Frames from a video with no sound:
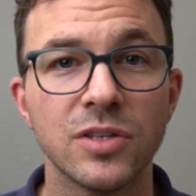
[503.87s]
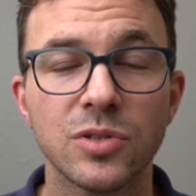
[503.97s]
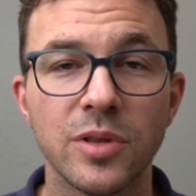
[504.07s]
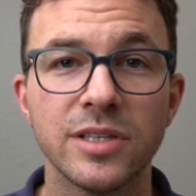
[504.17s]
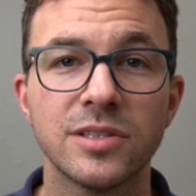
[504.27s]

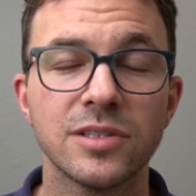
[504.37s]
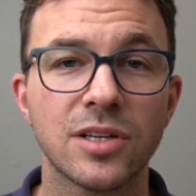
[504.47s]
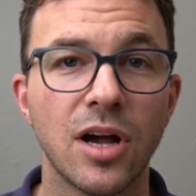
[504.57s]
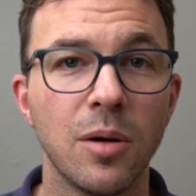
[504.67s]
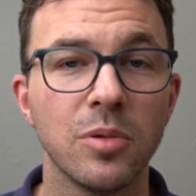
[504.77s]
So this does a
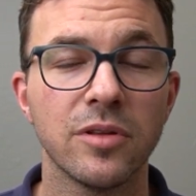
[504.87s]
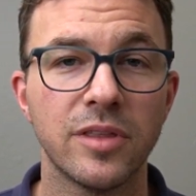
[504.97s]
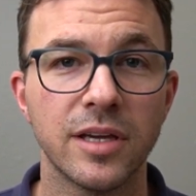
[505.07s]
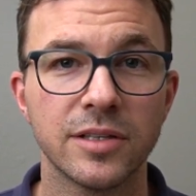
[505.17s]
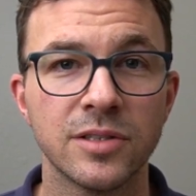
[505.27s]
couple of
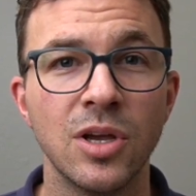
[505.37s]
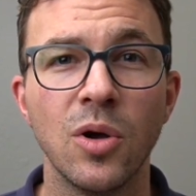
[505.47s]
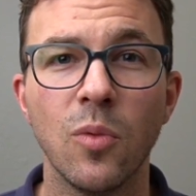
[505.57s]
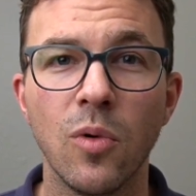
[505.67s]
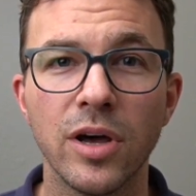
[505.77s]
things.
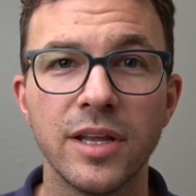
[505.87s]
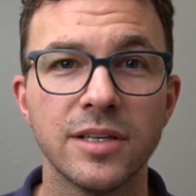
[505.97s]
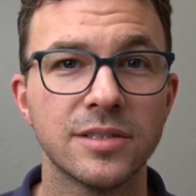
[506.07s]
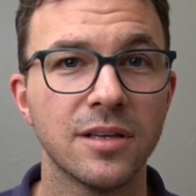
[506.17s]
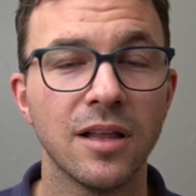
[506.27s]
One
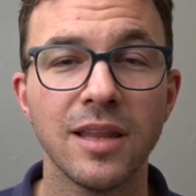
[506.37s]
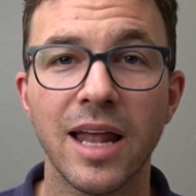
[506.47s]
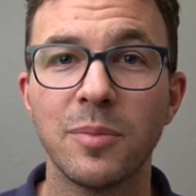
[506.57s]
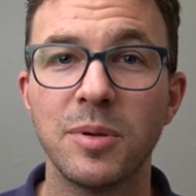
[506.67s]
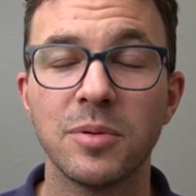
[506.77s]
is a
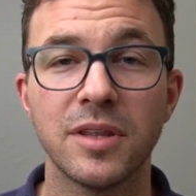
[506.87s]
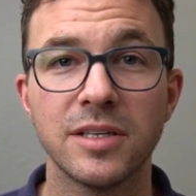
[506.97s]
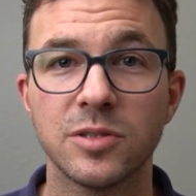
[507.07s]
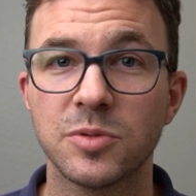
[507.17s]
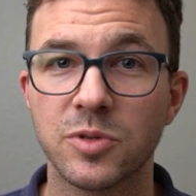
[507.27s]
lot of people they
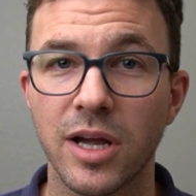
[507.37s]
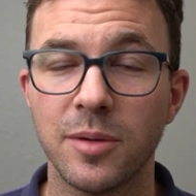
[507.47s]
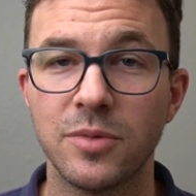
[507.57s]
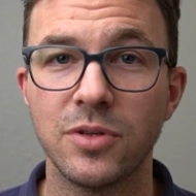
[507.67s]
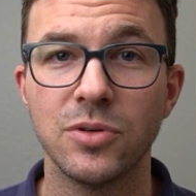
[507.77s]

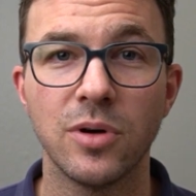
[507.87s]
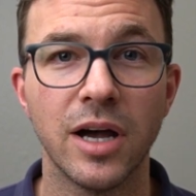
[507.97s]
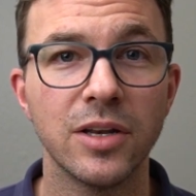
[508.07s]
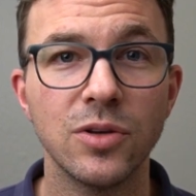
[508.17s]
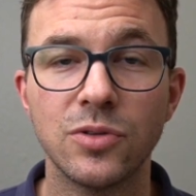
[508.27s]
subscribe to
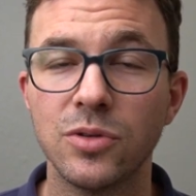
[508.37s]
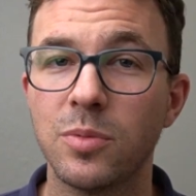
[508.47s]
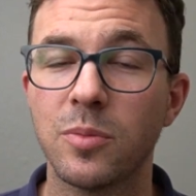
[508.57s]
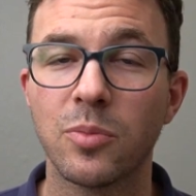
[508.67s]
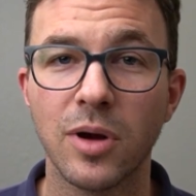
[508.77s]
on YouTube
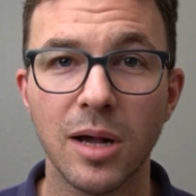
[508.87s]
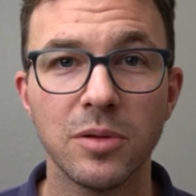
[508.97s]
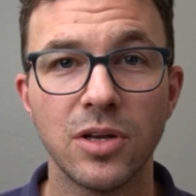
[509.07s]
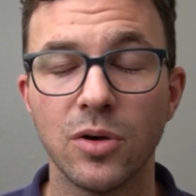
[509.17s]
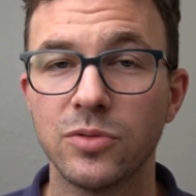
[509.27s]

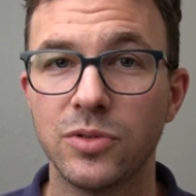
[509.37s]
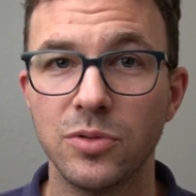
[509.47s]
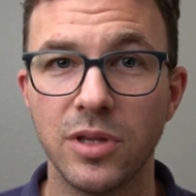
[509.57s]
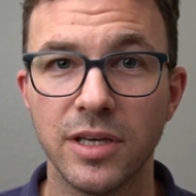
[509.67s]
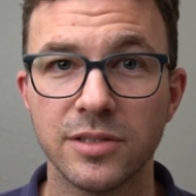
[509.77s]
probably don't
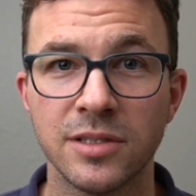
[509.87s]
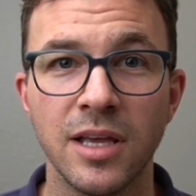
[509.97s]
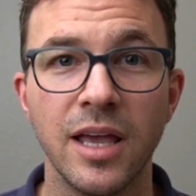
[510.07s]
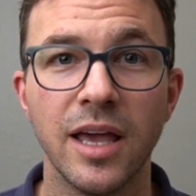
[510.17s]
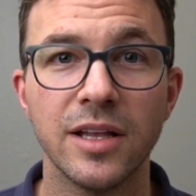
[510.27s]
do this.
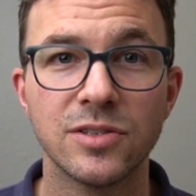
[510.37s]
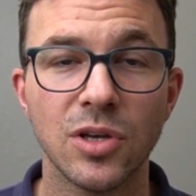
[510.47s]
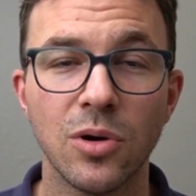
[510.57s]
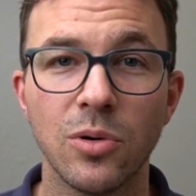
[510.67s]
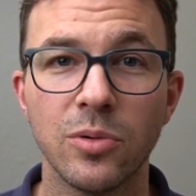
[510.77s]
And
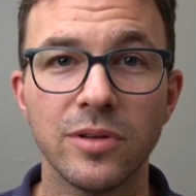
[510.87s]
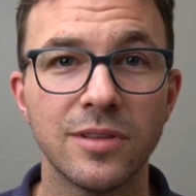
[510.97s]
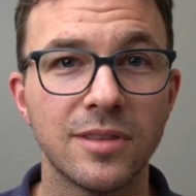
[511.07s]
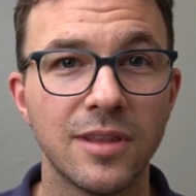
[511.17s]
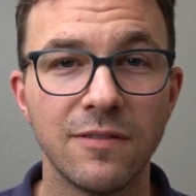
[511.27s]
so
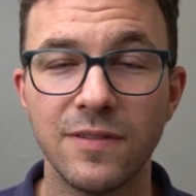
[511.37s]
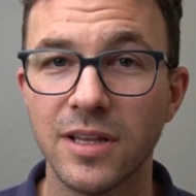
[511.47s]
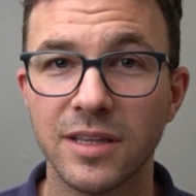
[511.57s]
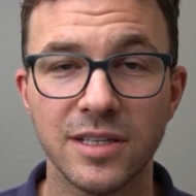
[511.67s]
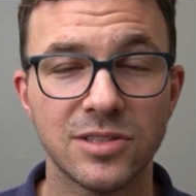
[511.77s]
they feel
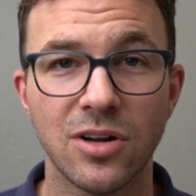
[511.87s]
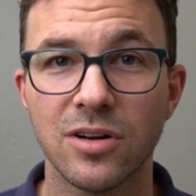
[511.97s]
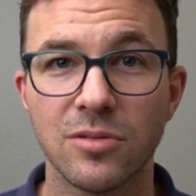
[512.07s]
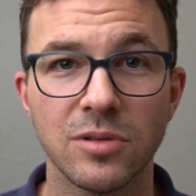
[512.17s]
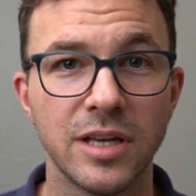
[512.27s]
like they
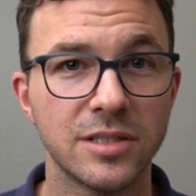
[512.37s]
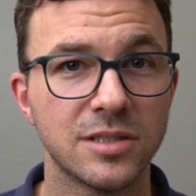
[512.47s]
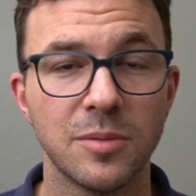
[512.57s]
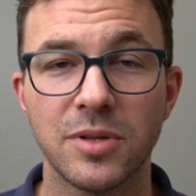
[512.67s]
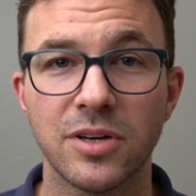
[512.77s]
started a
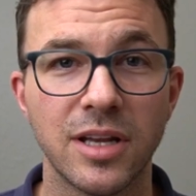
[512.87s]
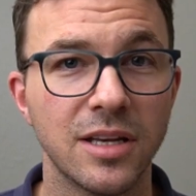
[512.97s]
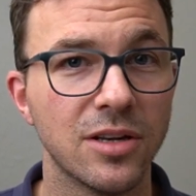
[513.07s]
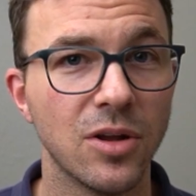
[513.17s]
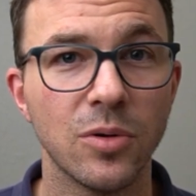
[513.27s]
relationship. They're
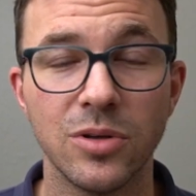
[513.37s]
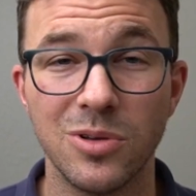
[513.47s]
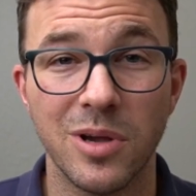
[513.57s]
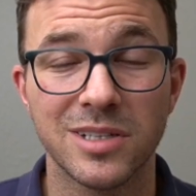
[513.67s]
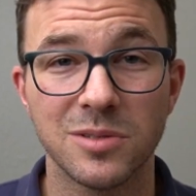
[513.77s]
getting to know you.
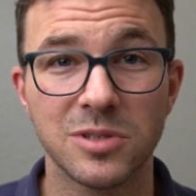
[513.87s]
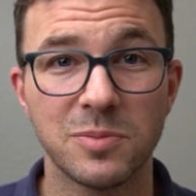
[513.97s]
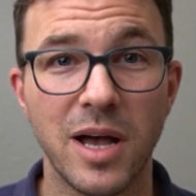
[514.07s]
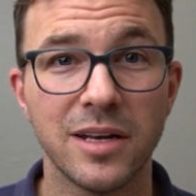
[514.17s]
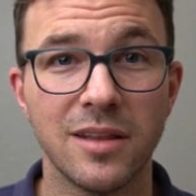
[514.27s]
You actually
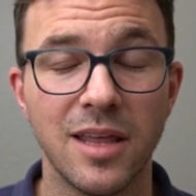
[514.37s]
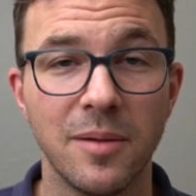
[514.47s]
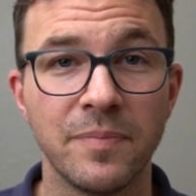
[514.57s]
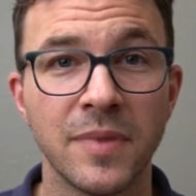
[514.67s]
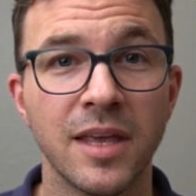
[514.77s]
respond to
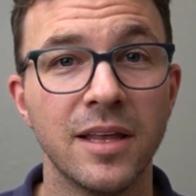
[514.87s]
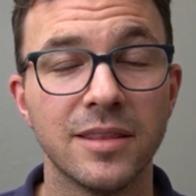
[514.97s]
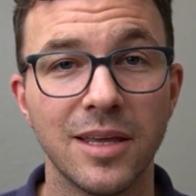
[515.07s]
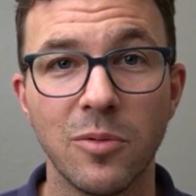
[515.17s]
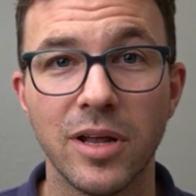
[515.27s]
them.
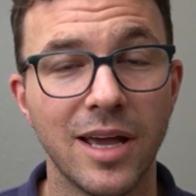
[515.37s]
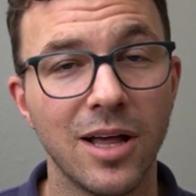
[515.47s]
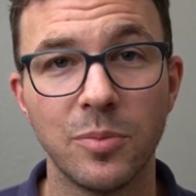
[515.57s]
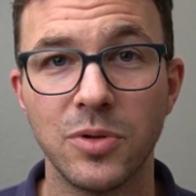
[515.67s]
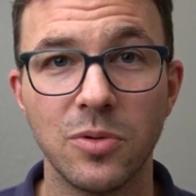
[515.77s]
They want to
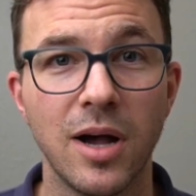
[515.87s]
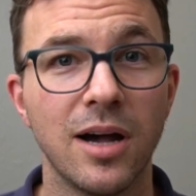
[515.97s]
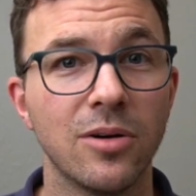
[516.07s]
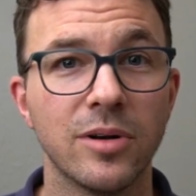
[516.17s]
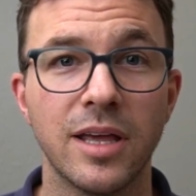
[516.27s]
help you
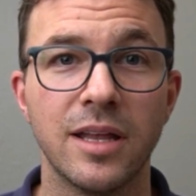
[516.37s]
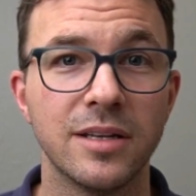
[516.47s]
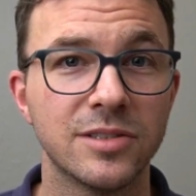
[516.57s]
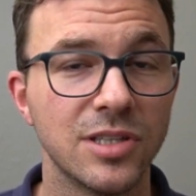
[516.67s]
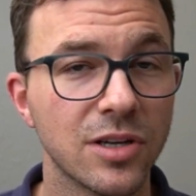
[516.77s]
out
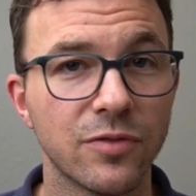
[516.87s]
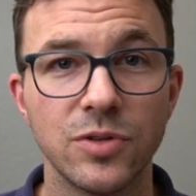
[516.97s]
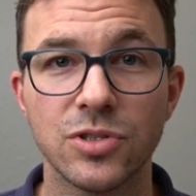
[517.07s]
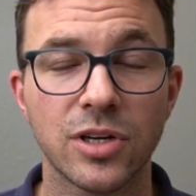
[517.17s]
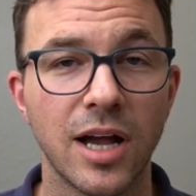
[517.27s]
and see your
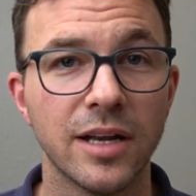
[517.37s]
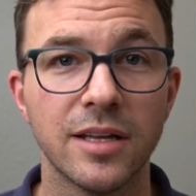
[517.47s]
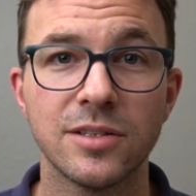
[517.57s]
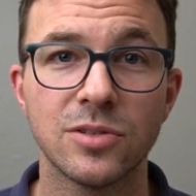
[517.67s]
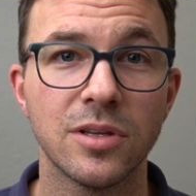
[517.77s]
future
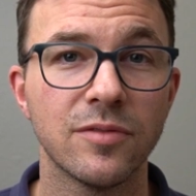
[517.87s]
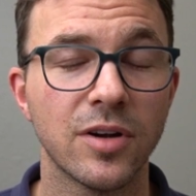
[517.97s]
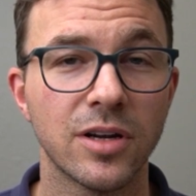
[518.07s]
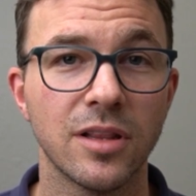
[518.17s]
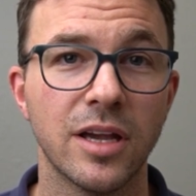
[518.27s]
content, so they're
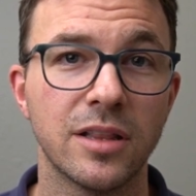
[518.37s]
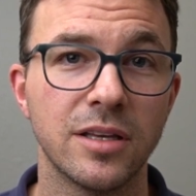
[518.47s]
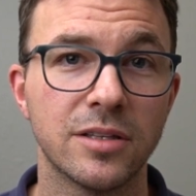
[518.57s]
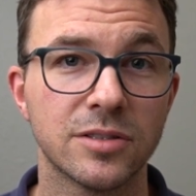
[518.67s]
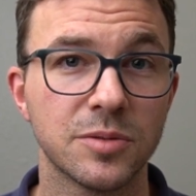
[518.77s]
very
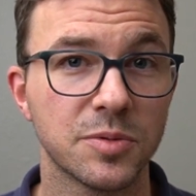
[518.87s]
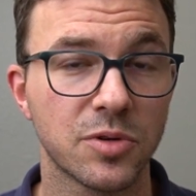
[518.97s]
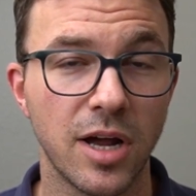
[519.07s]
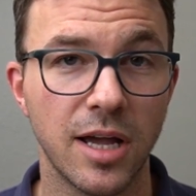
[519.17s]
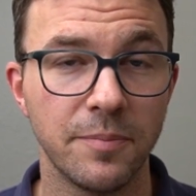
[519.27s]
likely to
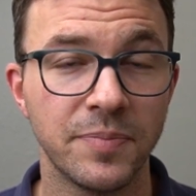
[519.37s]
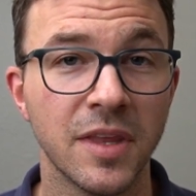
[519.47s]
subscribe.